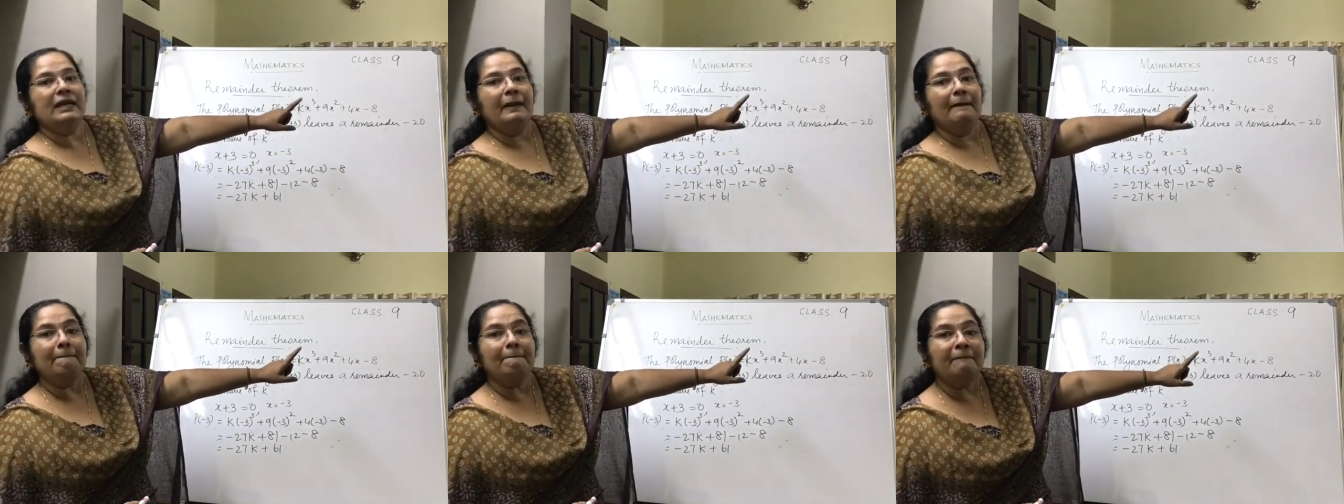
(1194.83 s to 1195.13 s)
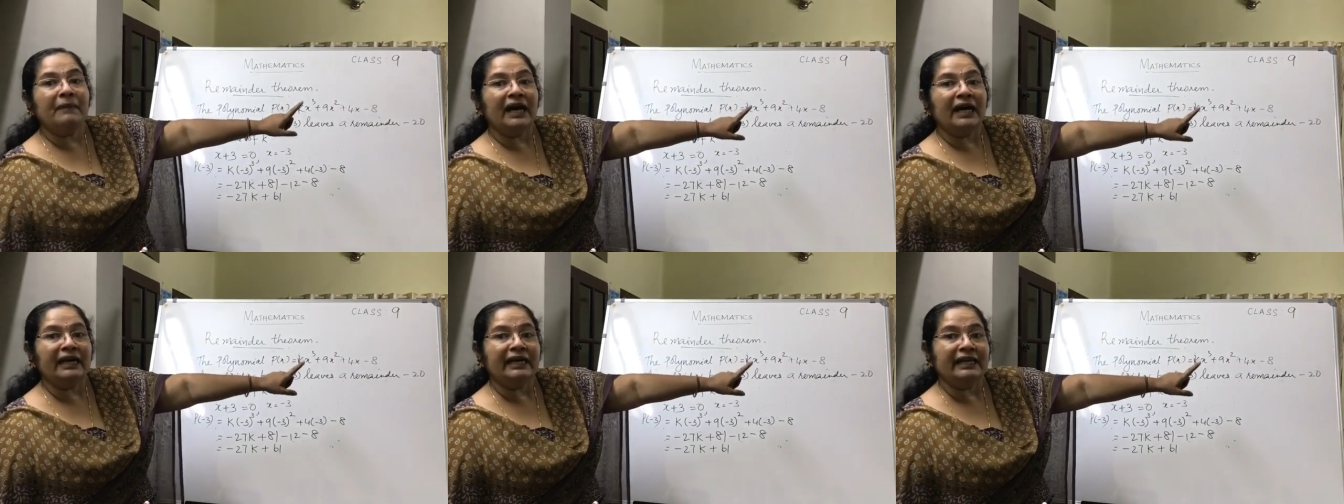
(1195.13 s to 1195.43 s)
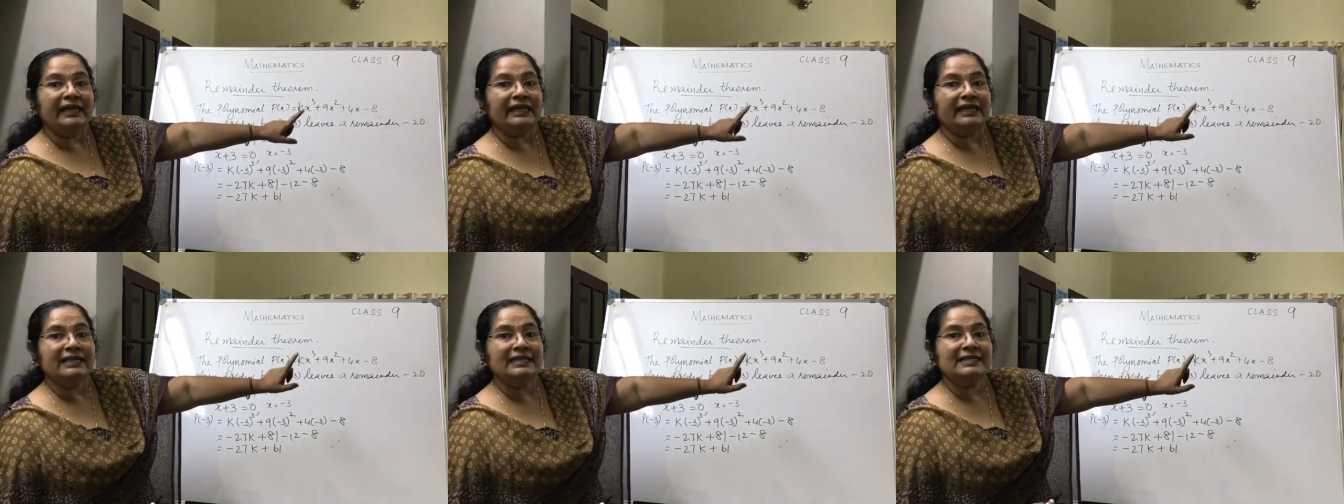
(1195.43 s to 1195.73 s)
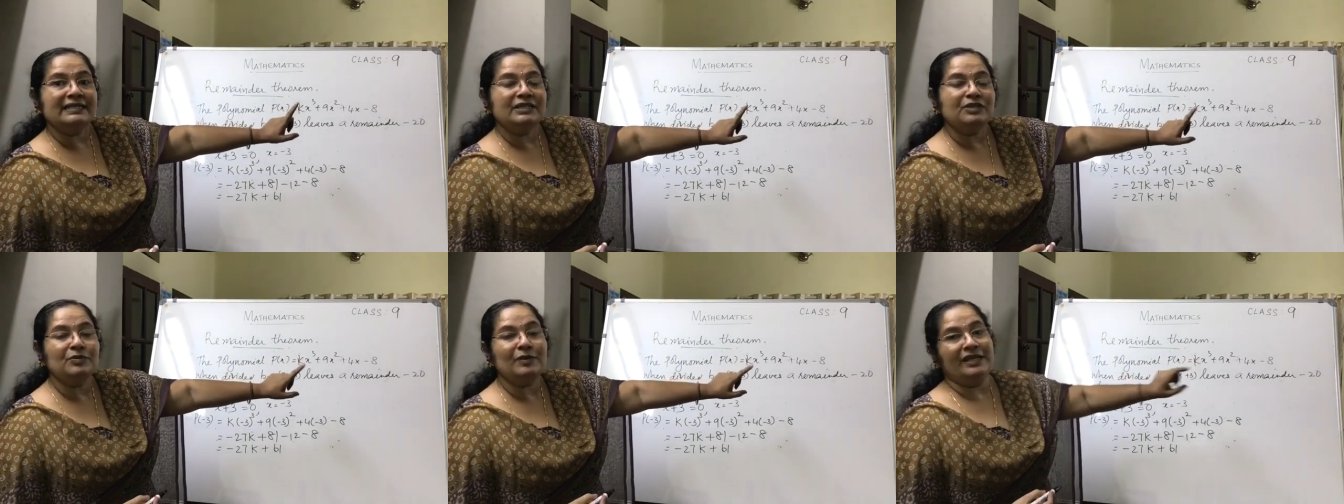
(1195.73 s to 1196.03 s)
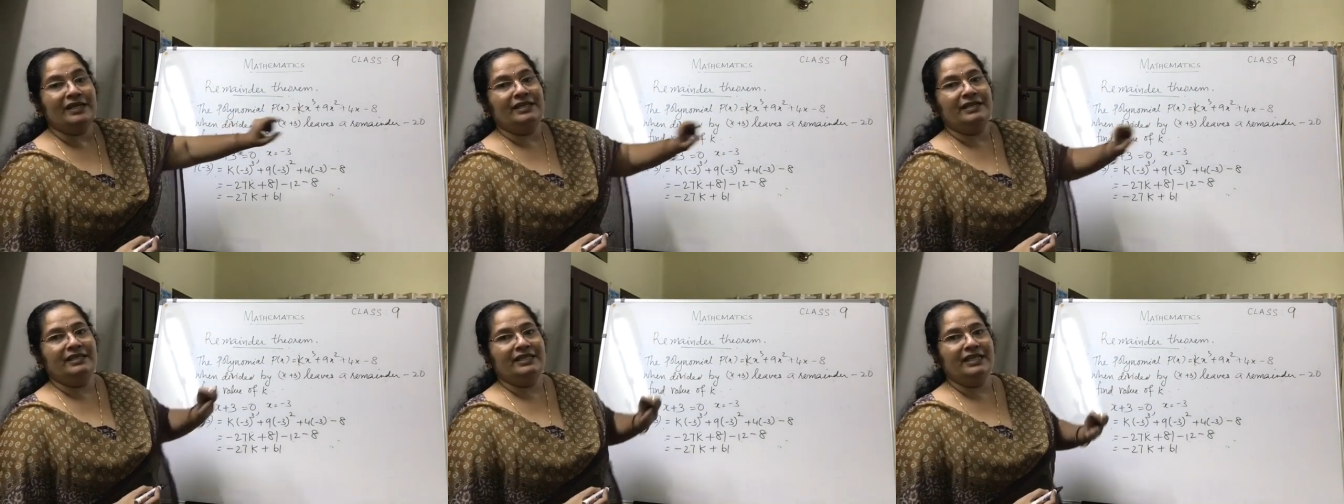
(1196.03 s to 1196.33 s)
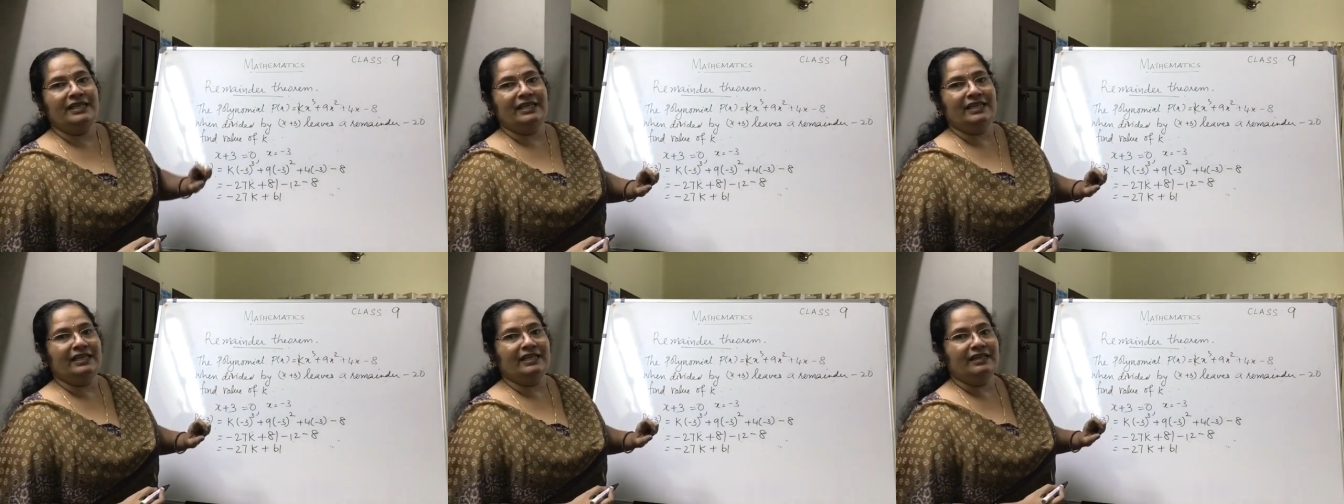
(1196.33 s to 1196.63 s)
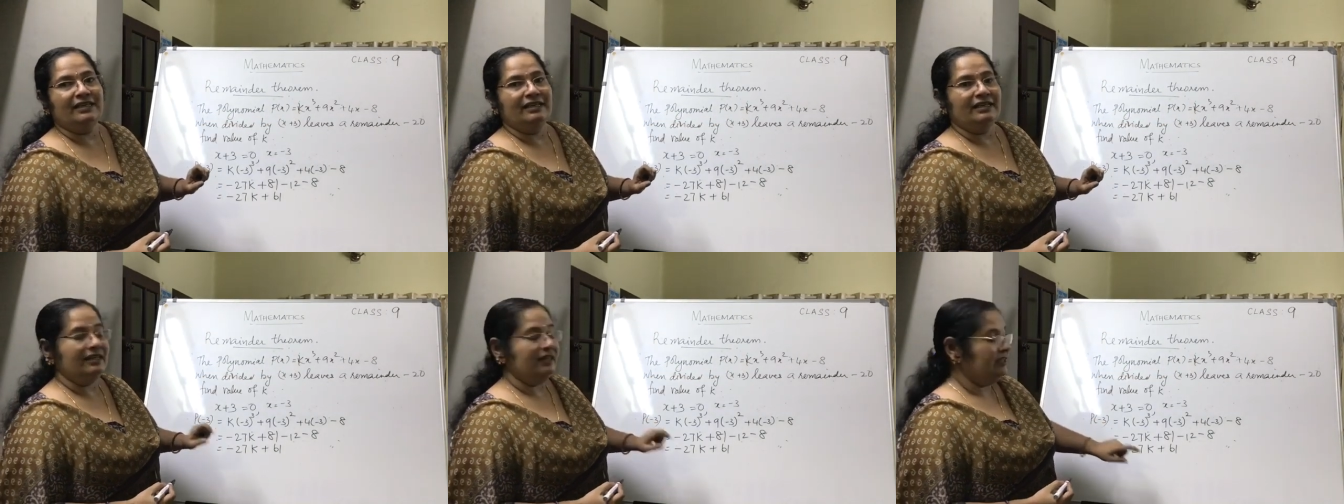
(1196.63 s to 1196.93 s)
minus 20.
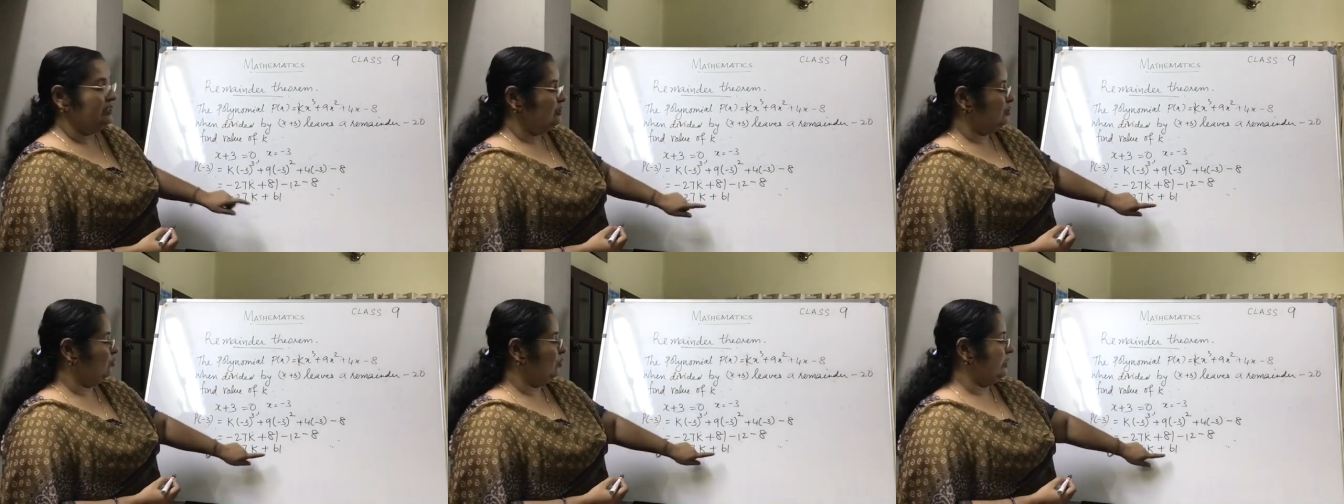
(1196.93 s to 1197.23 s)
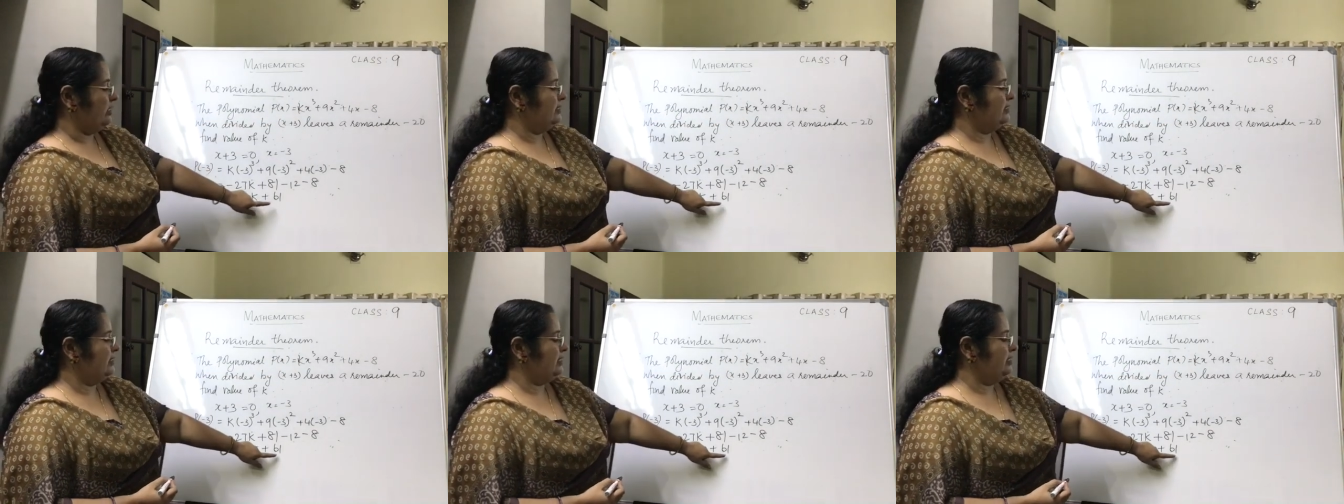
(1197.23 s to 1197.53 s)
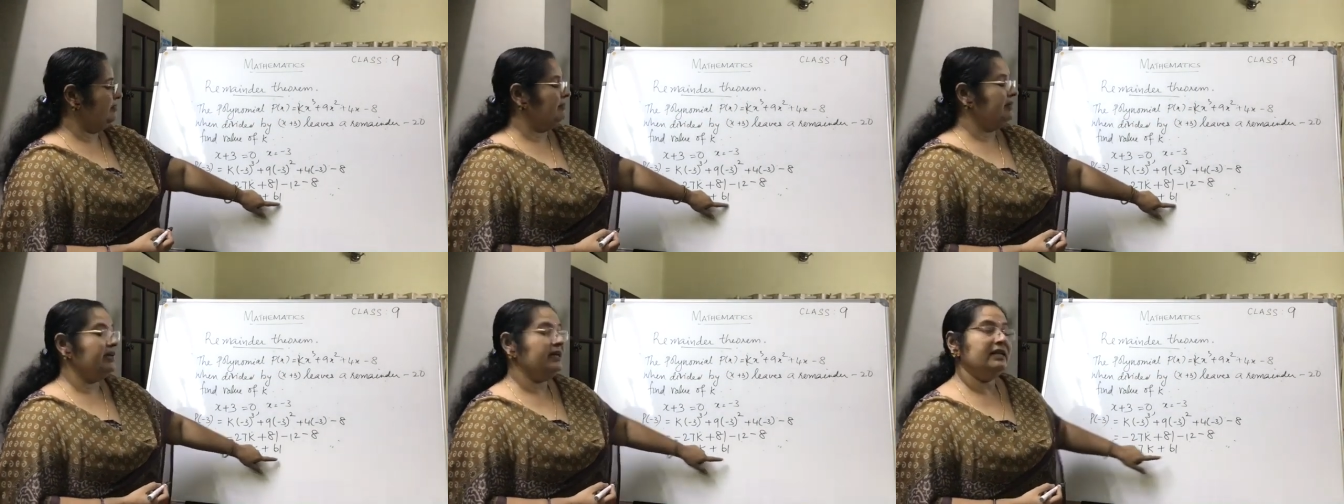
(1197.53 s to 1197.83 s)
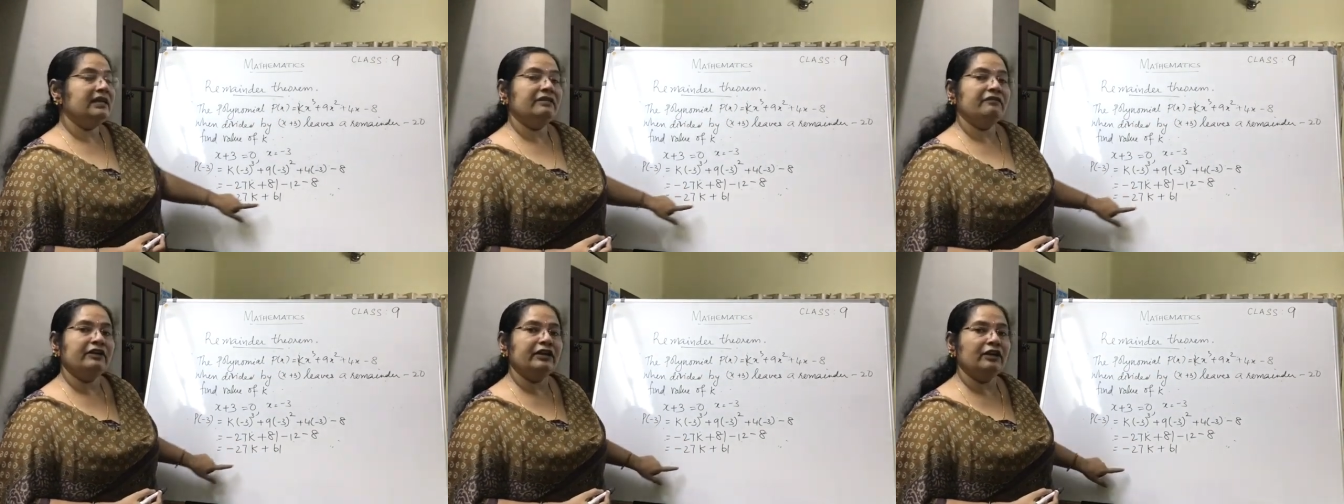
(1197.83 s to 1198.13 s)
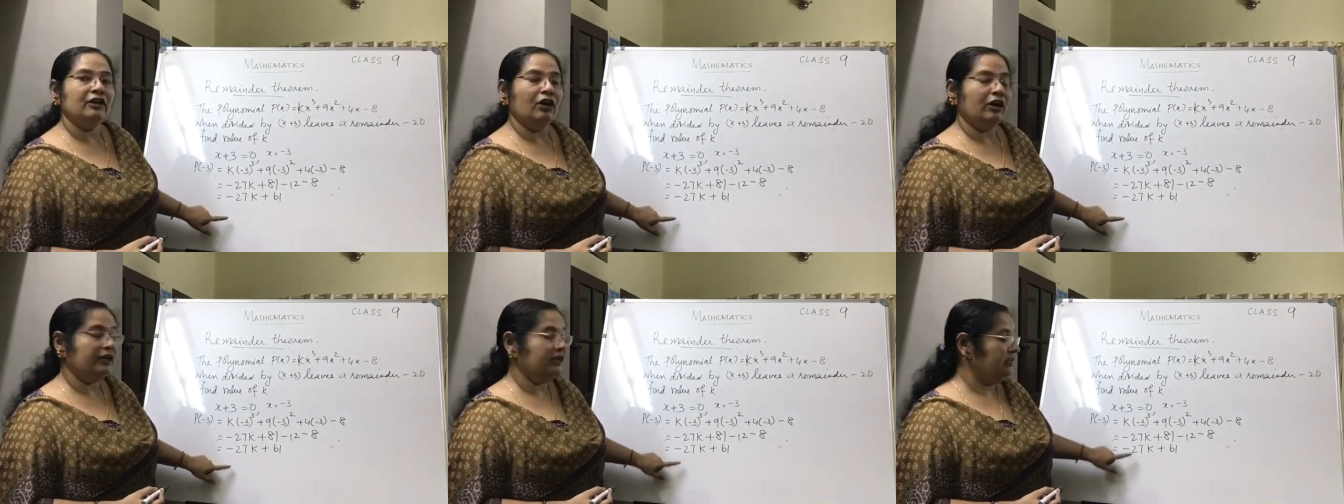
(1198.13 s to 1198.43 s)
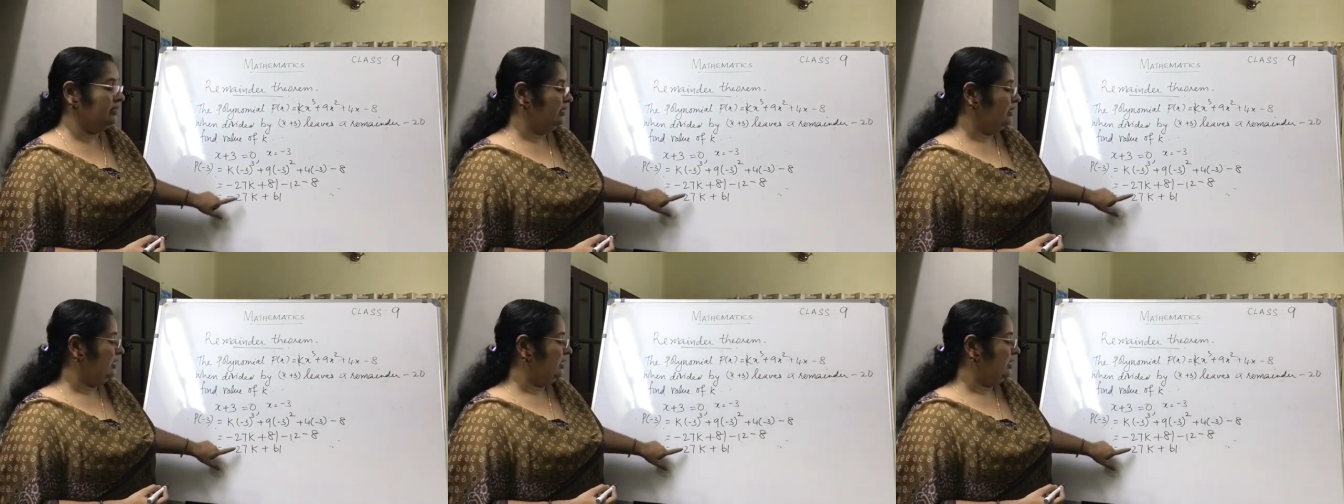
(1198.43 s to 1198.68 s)
So what is the remainder we got?